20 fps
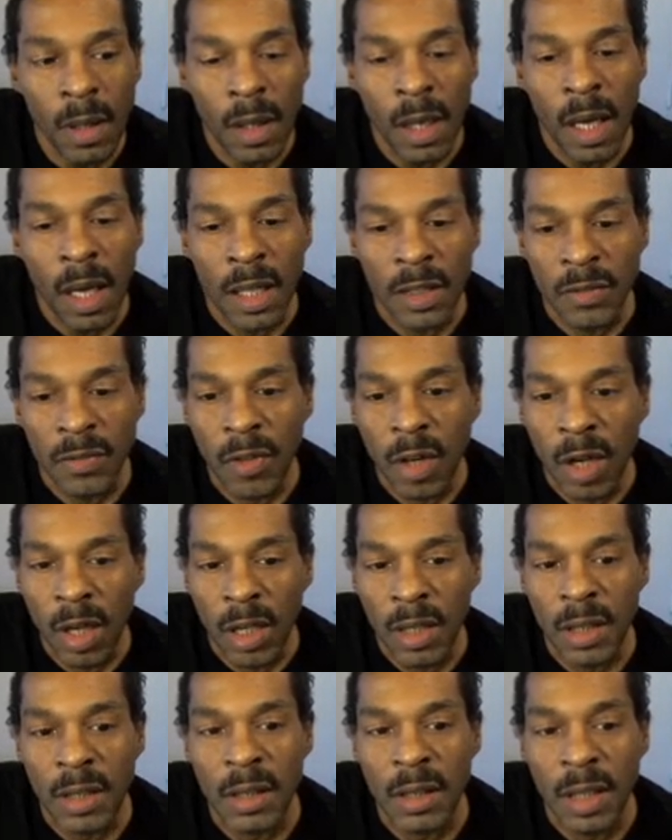As far
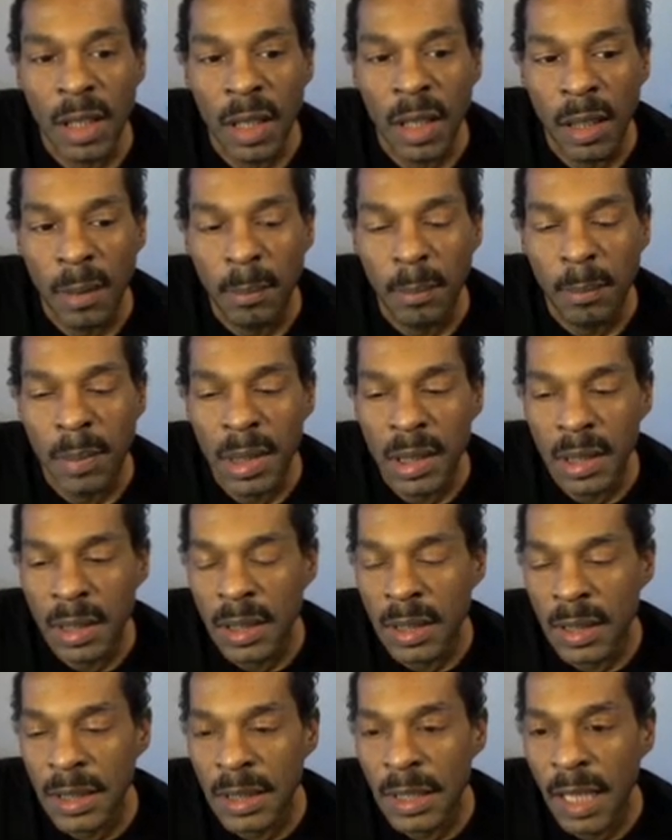as
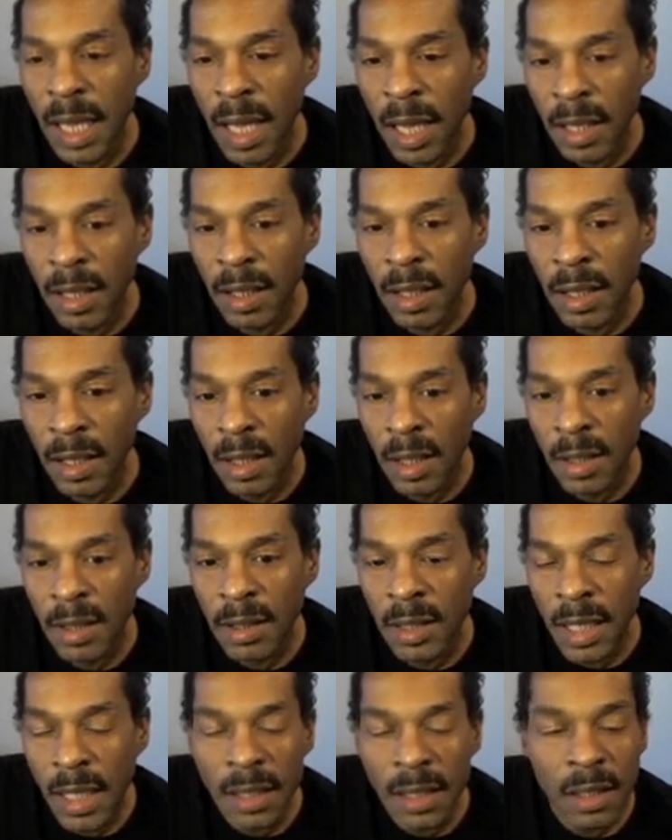businesses like
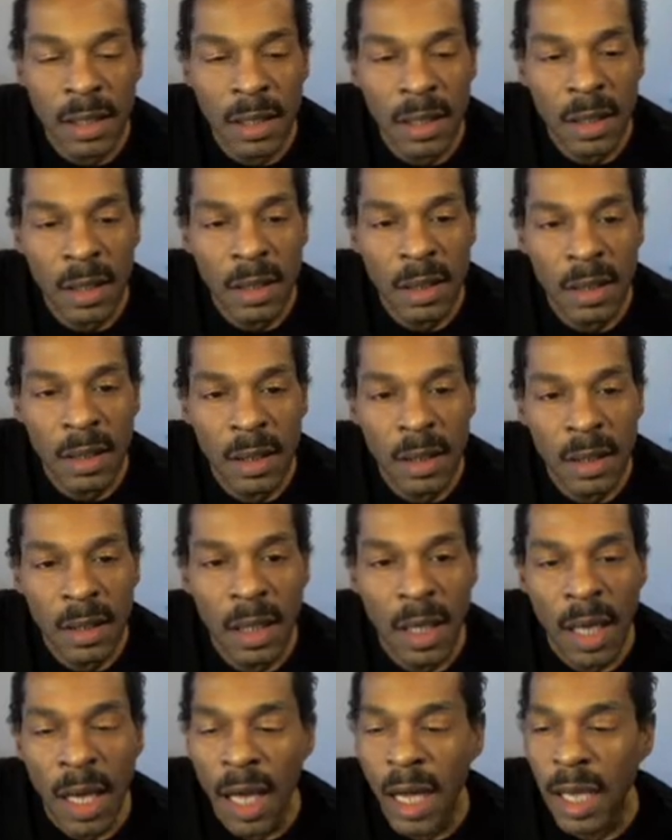Tesla,
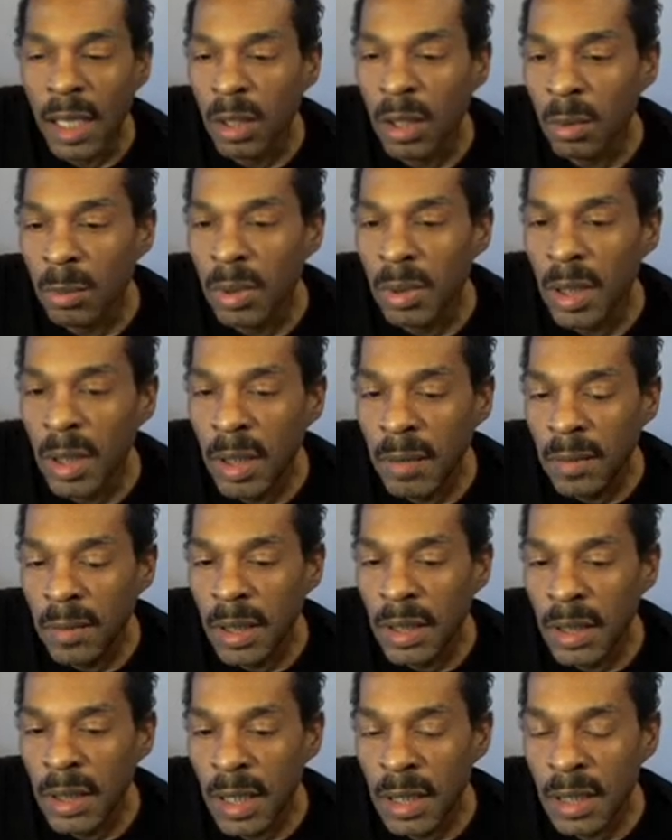I don't believe that
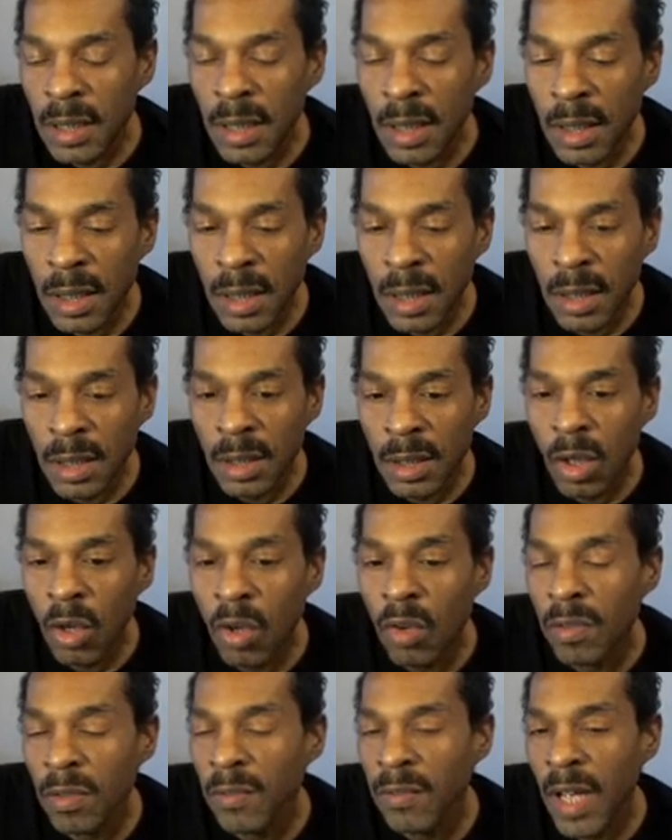Tesla is
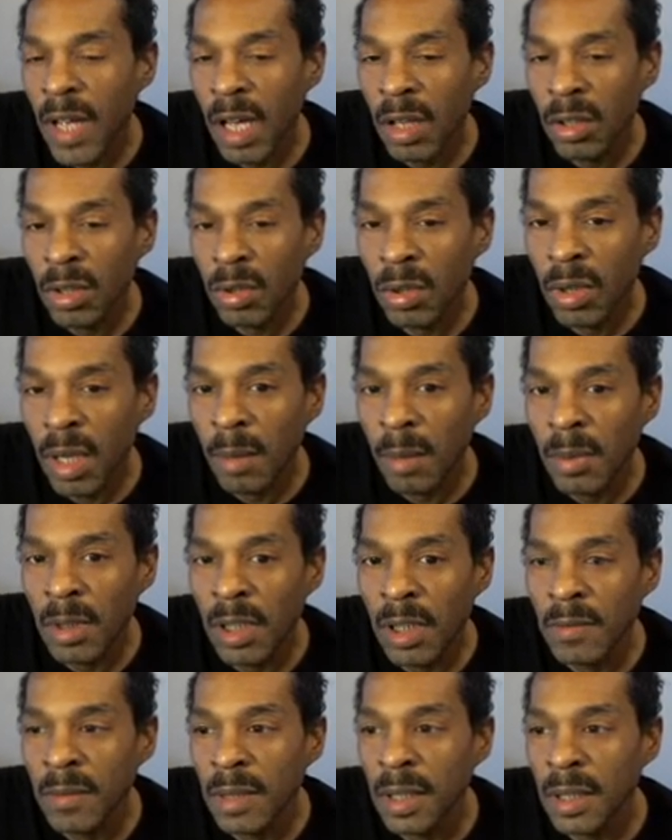overvalued. I
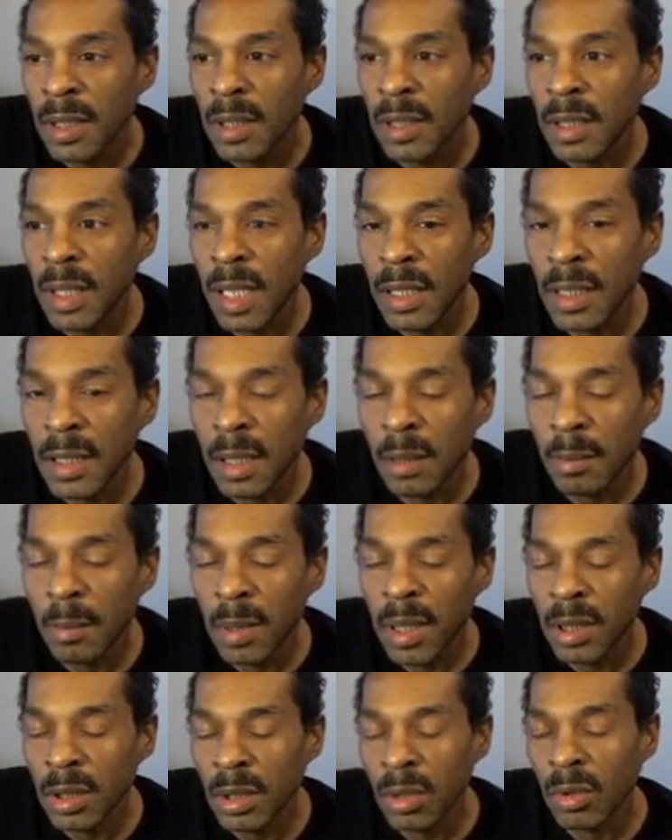believe that Tesla,
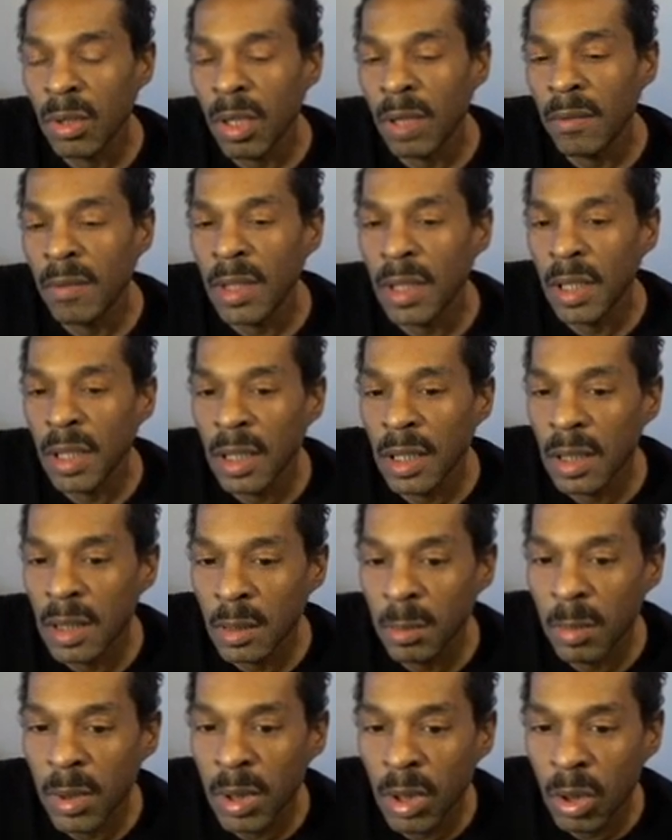based on everything that it's
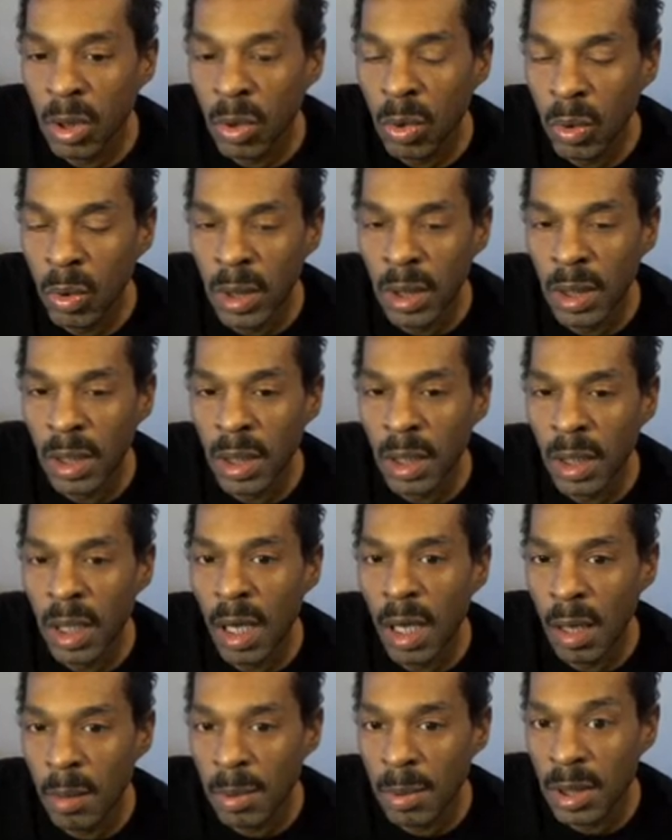been doing and
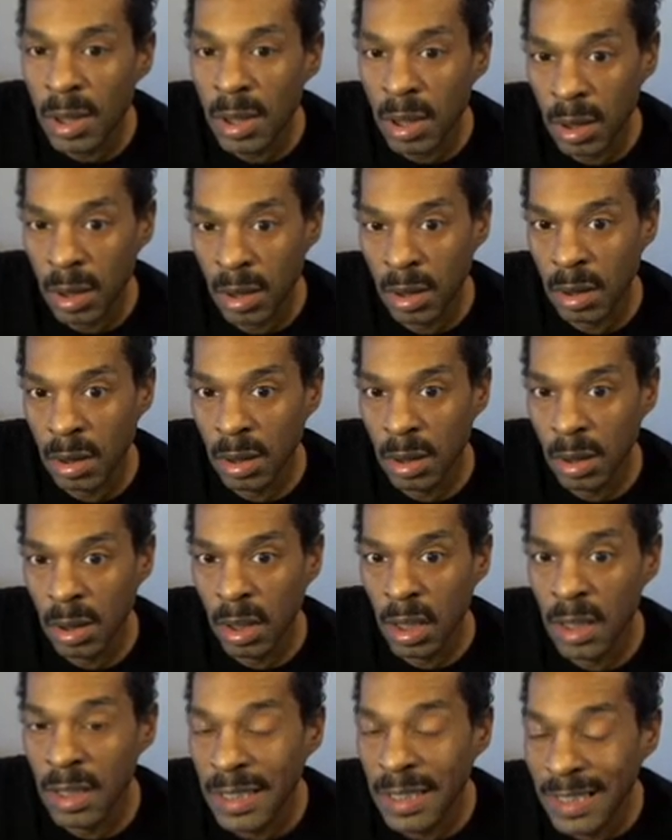accomplishing
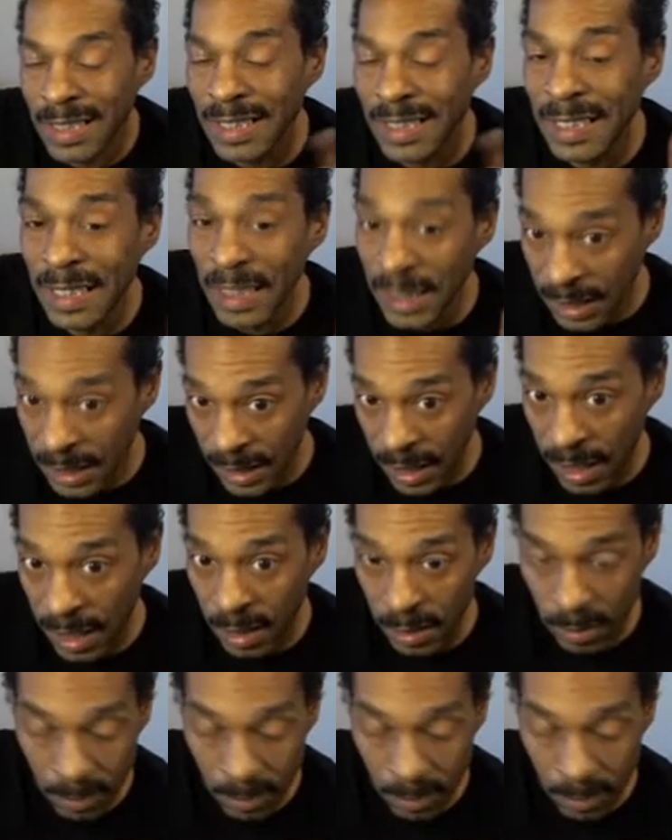and succeeding at,